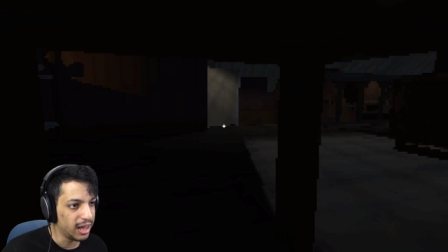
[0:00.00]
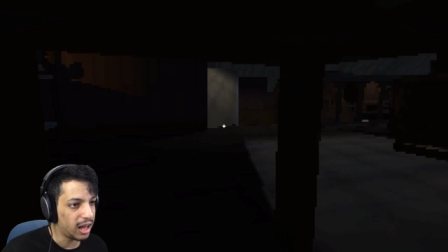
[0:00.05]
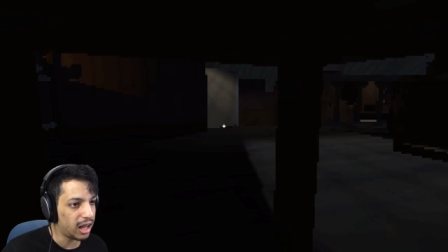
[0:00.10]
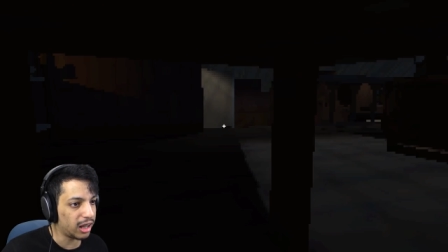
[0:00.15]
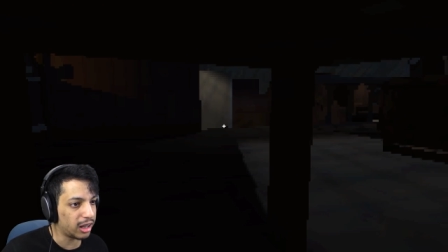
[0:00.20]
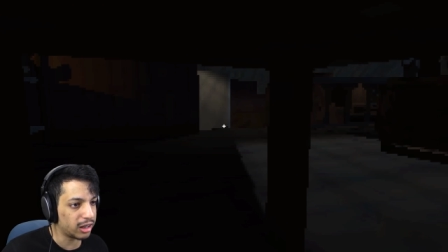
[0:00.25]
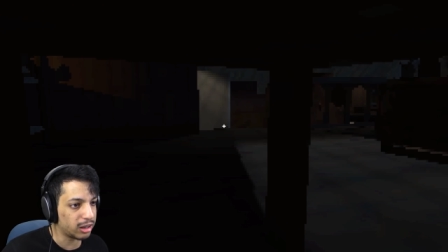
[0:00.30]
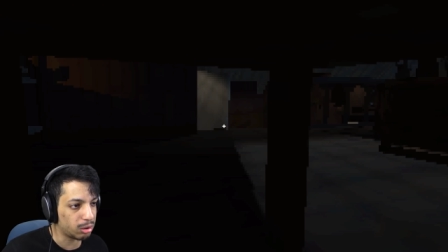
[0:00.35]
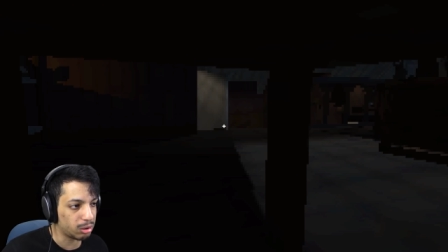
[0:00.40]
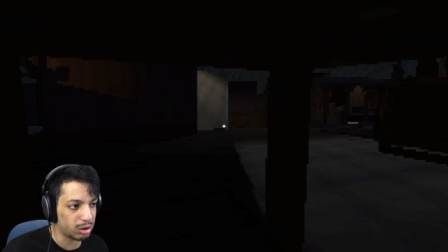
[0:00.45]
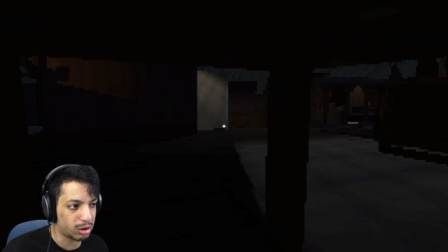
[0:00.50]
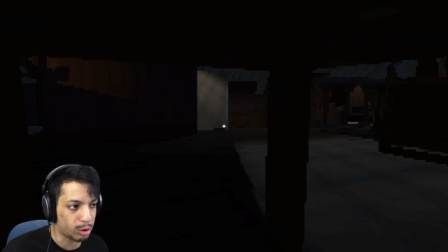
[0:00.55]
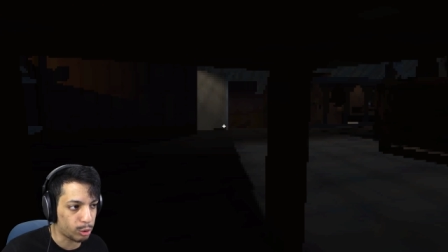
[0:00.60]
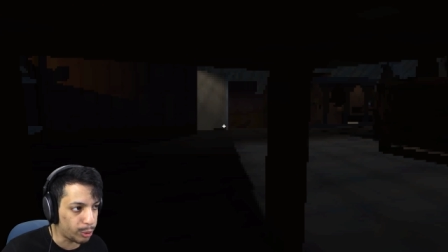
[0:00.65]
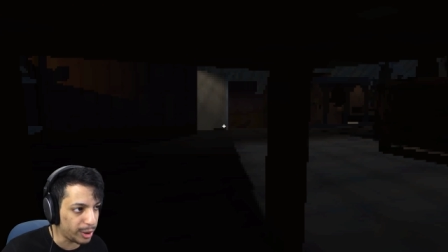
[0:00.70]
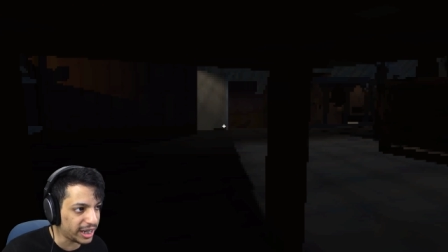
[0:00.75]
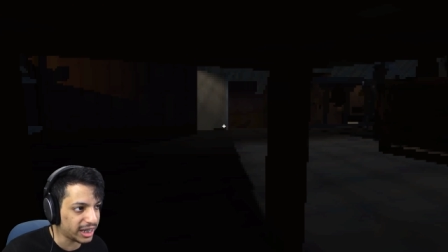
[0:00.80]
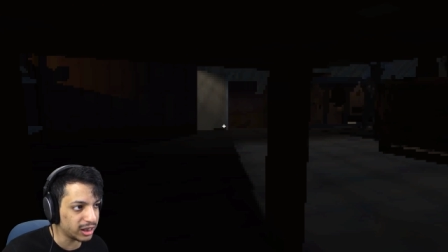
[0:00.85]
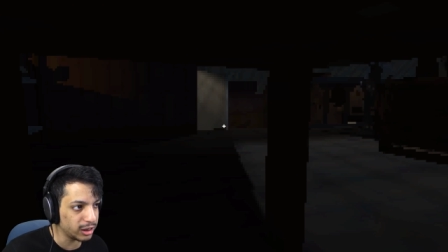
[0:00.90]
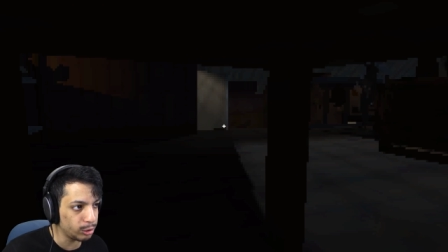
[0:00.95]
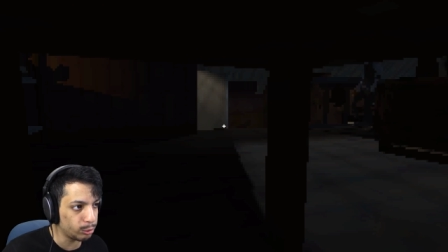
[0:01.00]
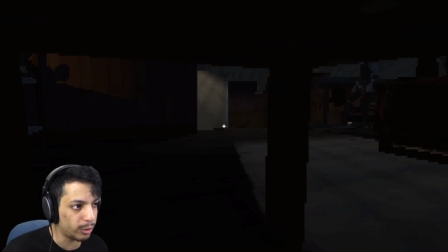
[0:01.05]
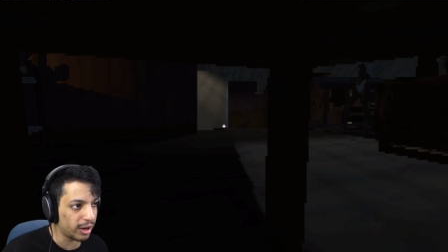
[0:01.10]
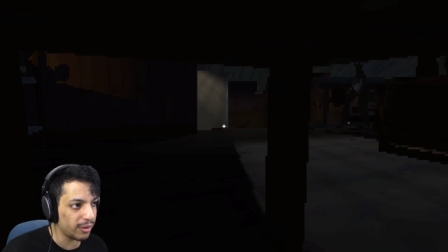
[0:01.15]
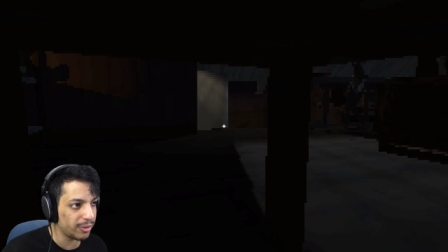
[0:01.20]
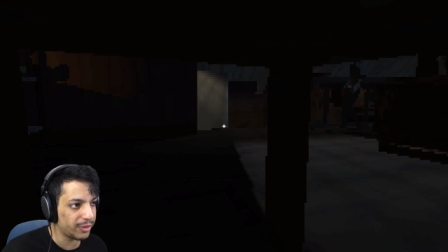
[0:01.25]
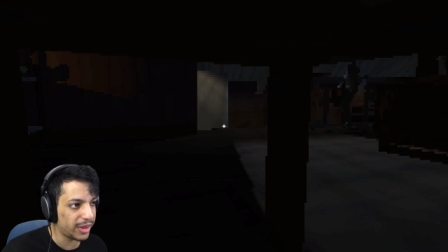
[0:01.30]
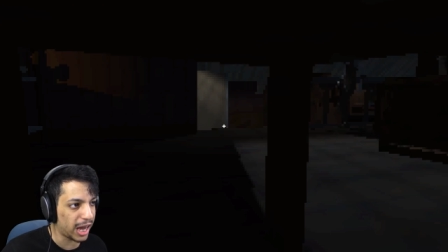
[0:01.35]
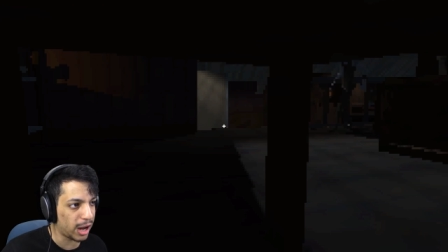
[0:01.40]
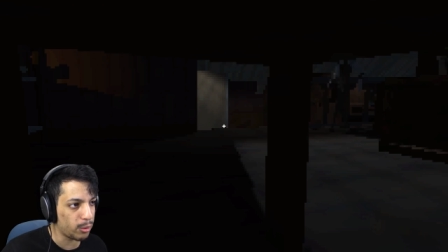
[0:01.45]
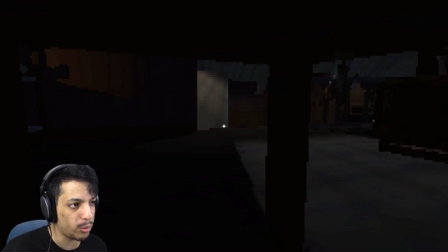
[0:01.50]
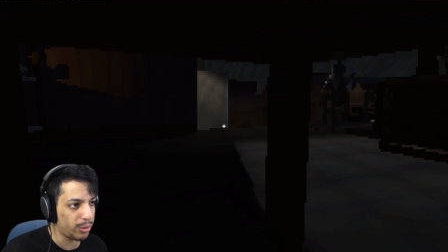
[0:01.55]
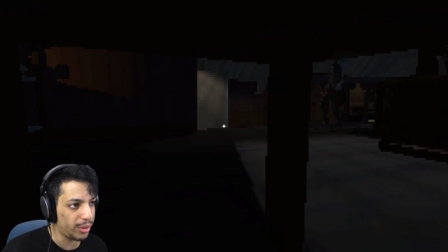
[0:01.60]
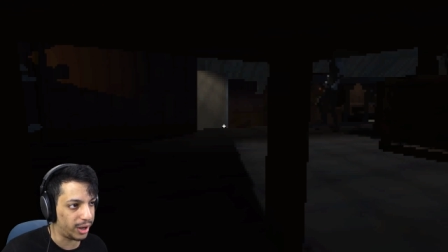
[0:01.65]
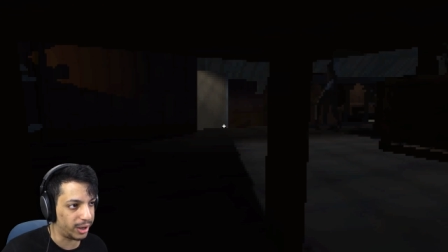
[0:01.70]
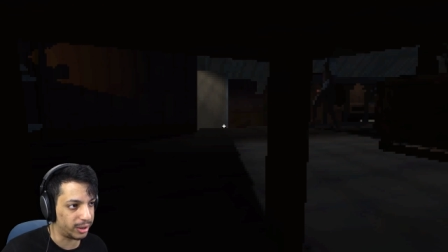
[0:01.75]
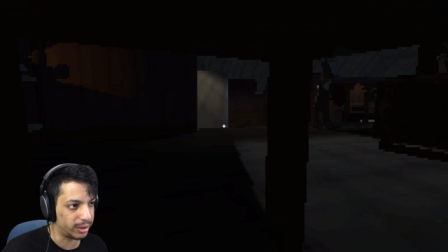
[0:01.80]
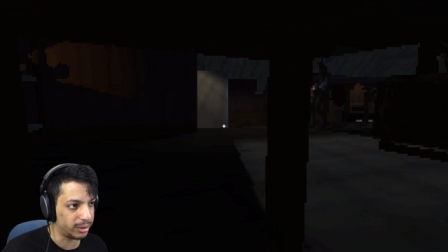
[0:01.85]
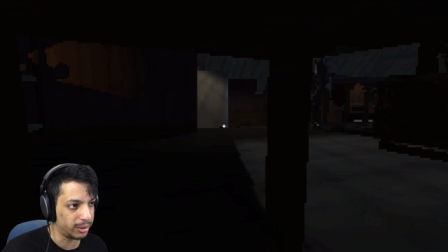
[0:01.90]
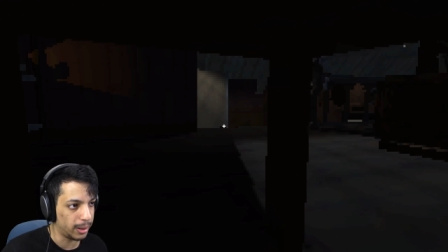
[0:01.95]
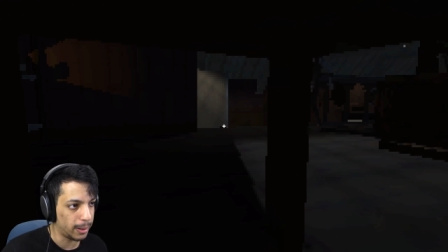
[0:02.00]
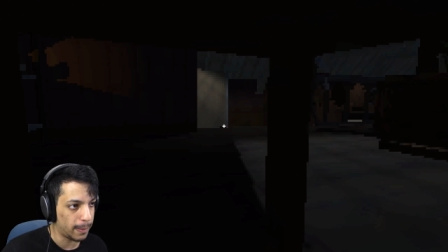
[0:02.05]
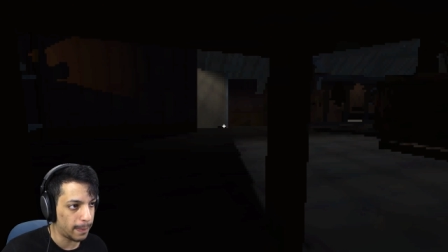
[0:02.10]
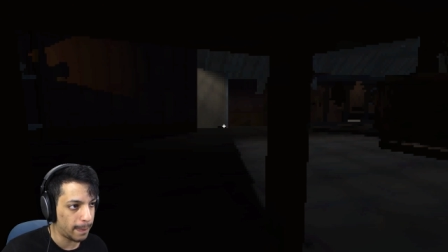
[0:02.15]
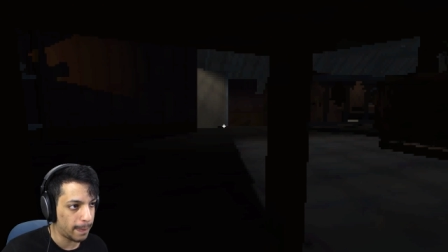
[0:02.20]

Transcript: I'll quickly run down there.